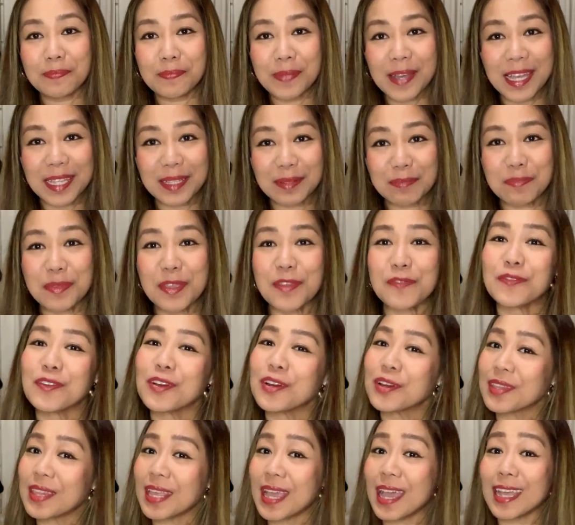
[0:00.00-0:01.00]
But
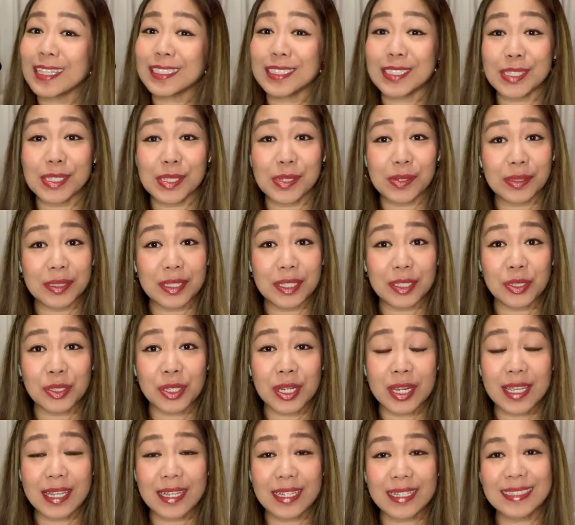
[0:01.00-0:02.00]
before that, you know the
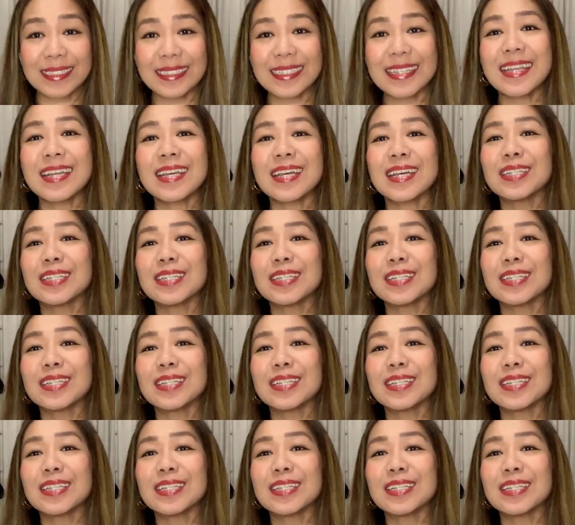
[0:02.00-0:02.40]
drill.